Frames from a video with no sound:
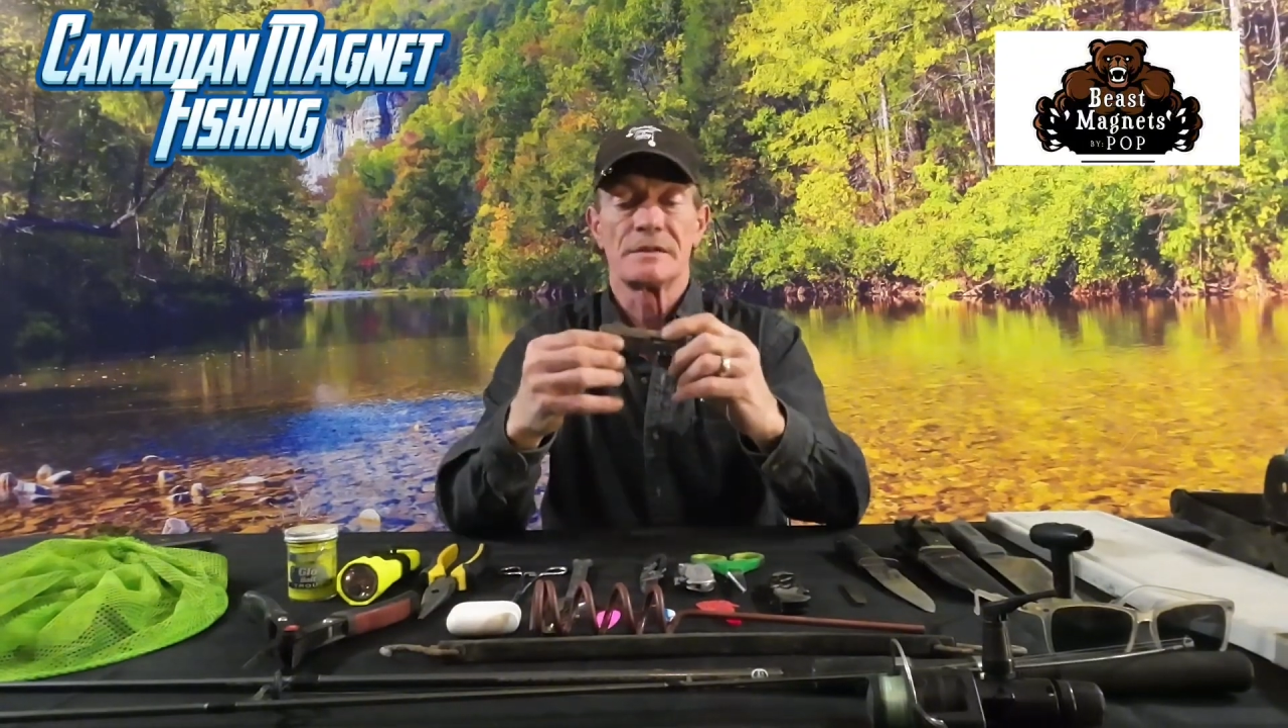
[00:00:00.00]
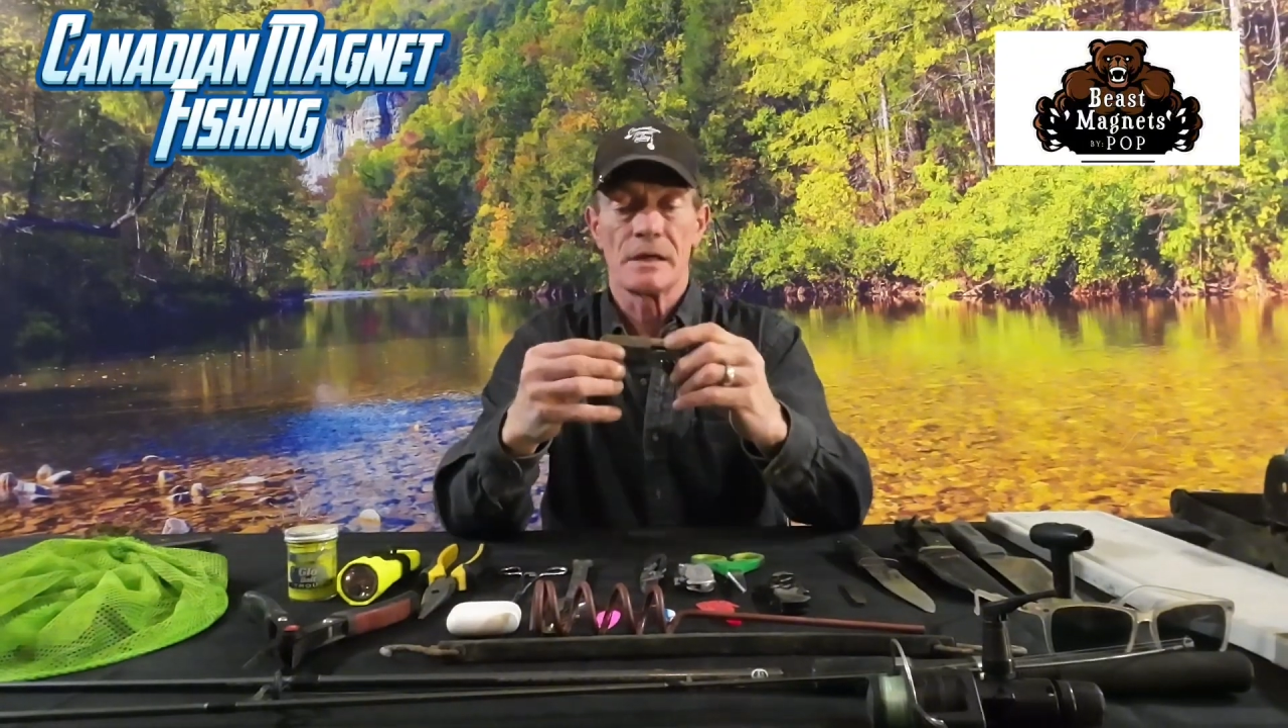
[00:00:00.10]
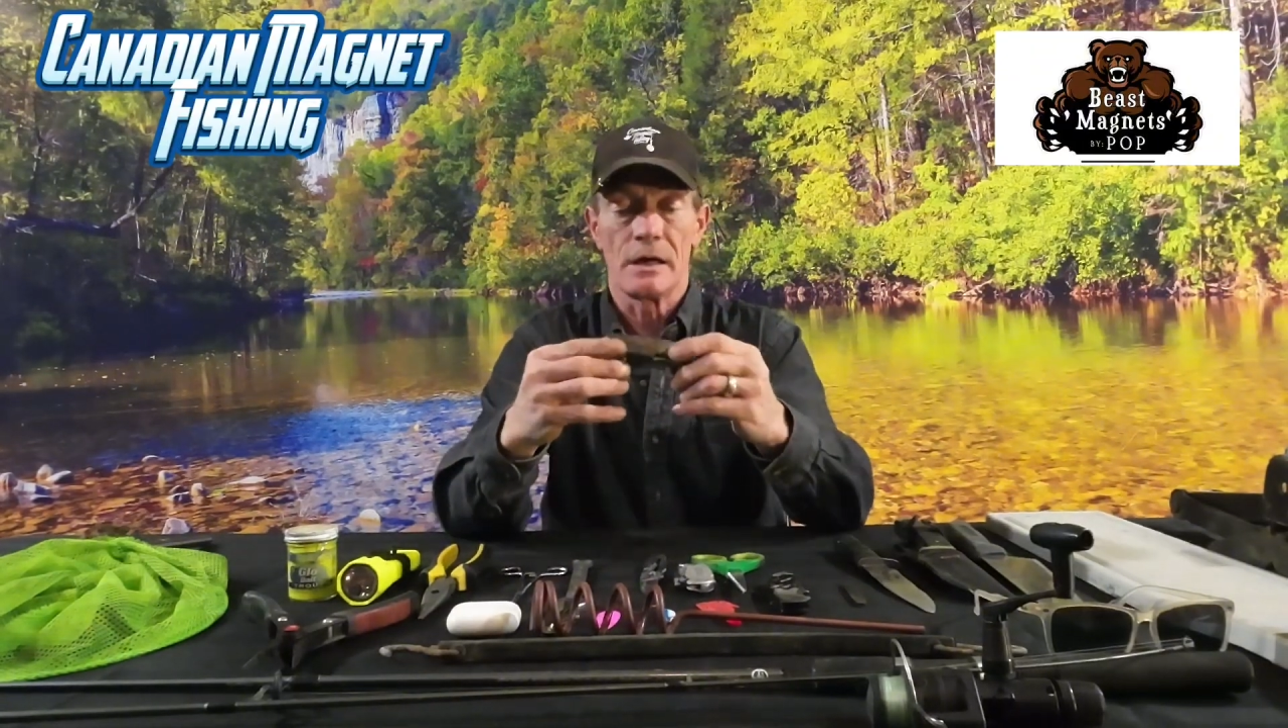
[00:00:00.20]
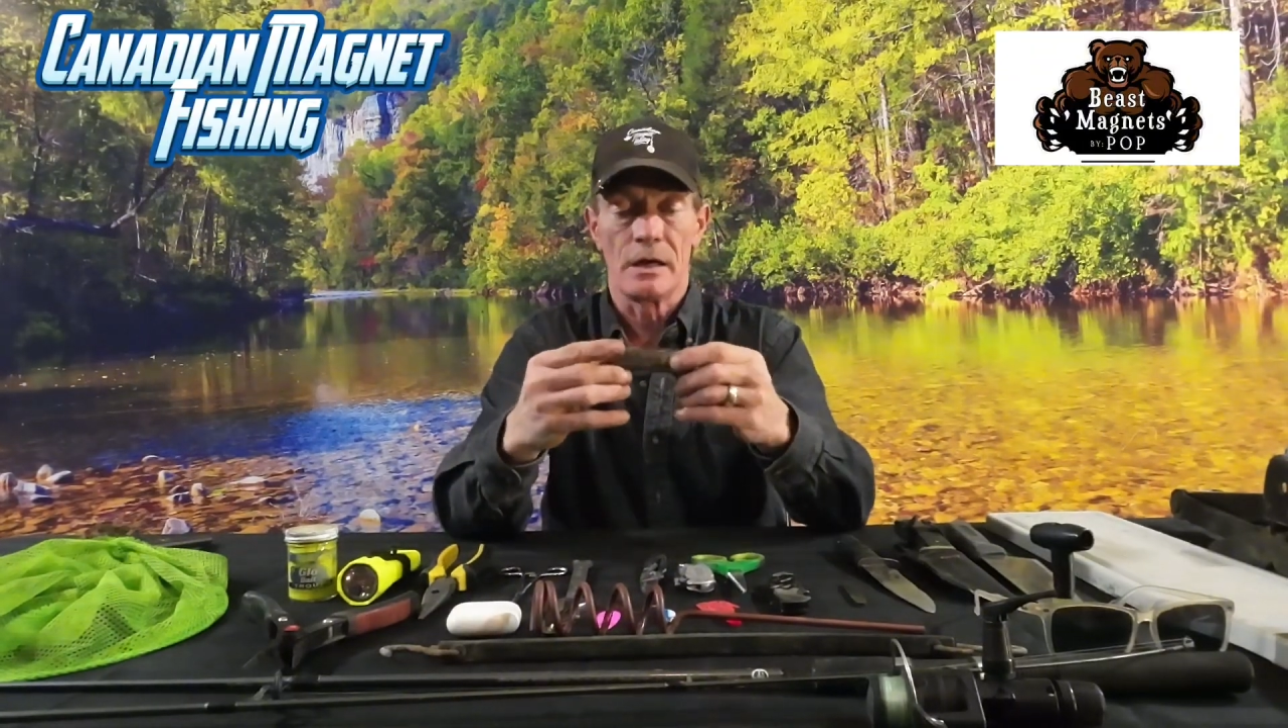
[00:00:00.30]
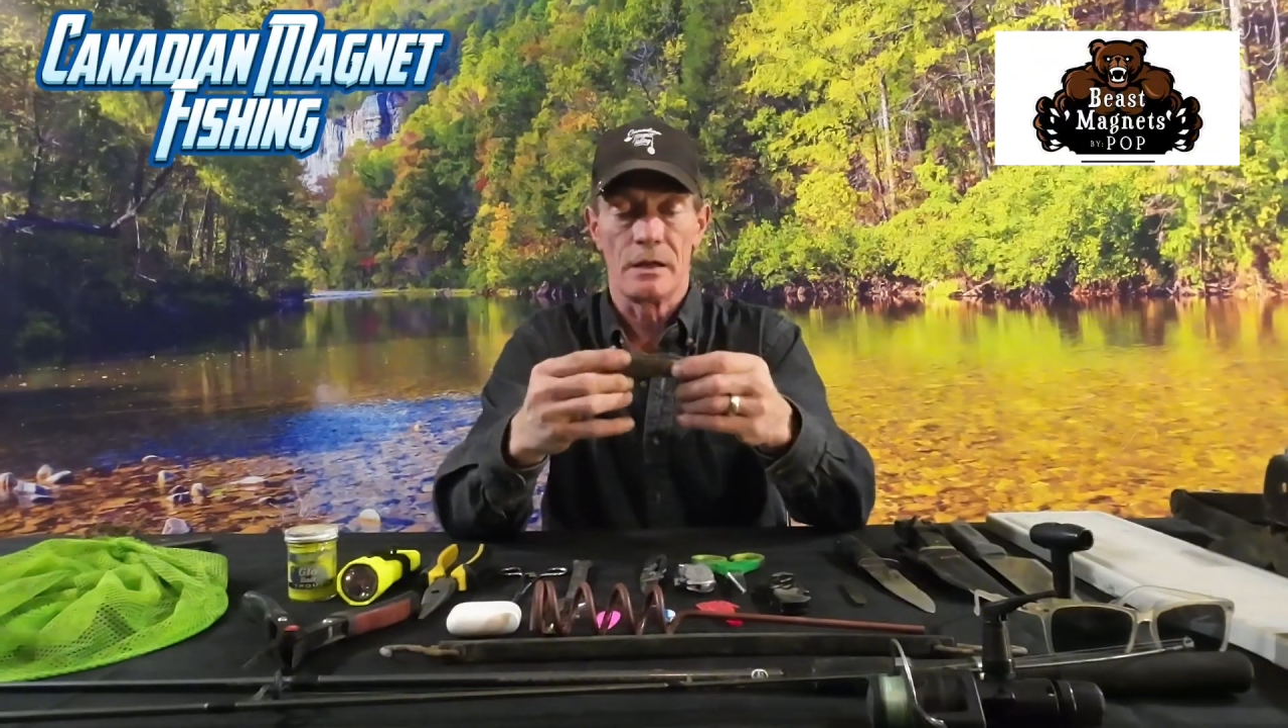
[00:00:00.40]

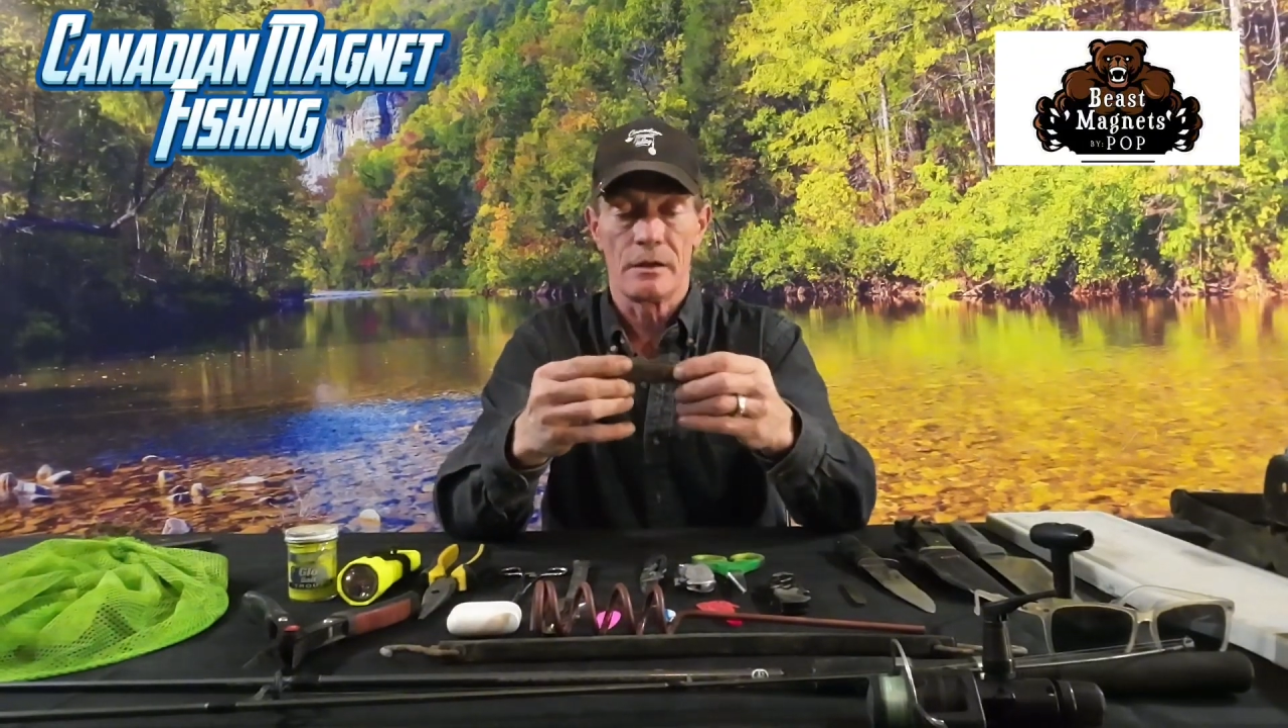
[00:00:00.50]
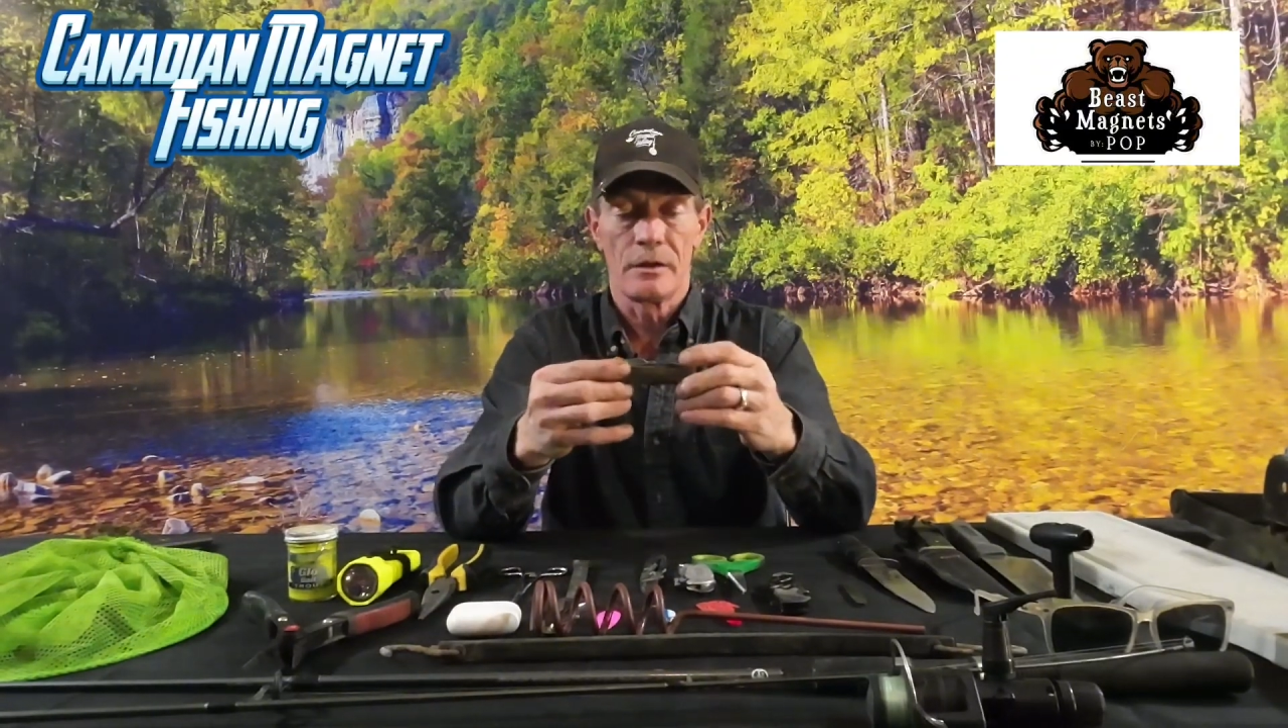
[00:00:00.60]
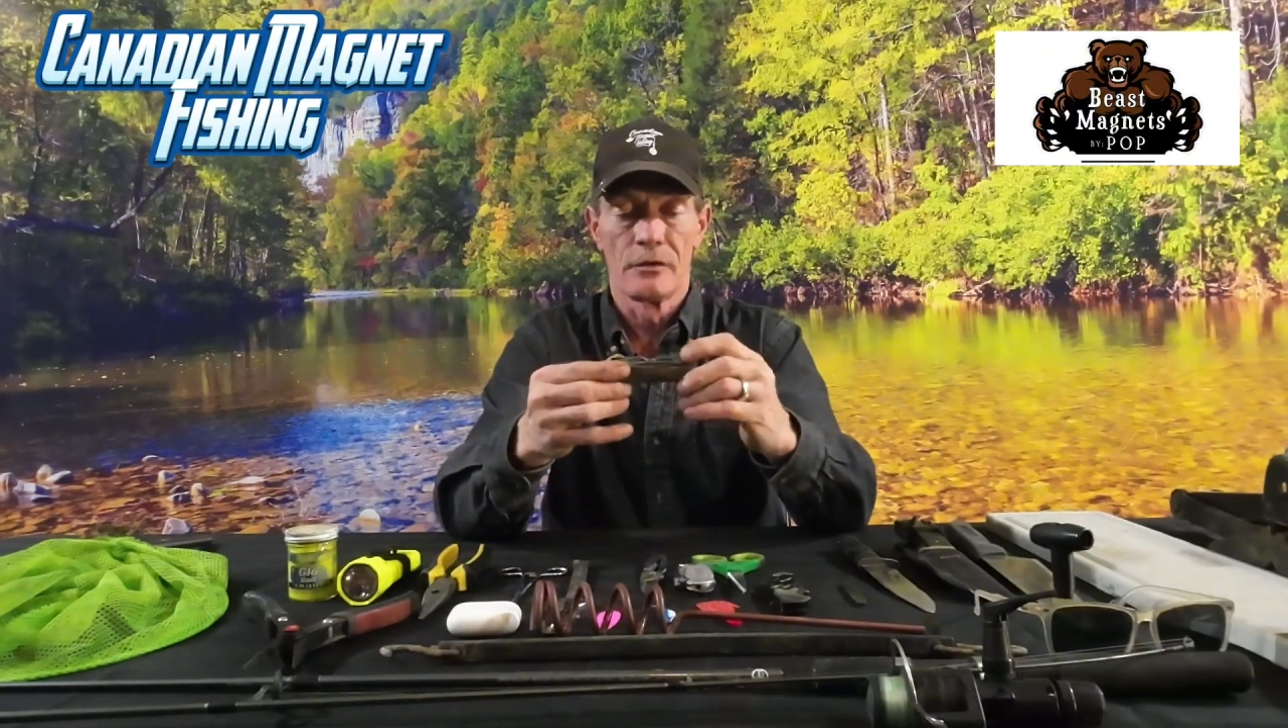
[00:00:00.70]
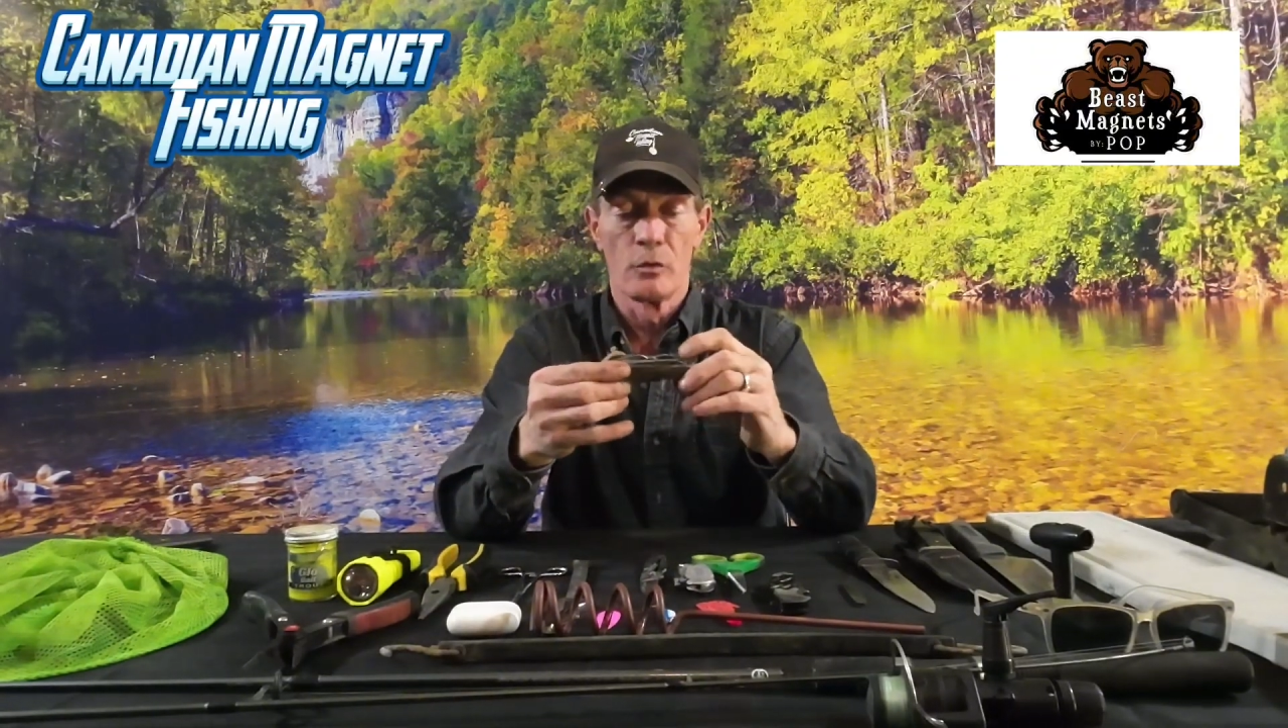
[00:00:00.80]
the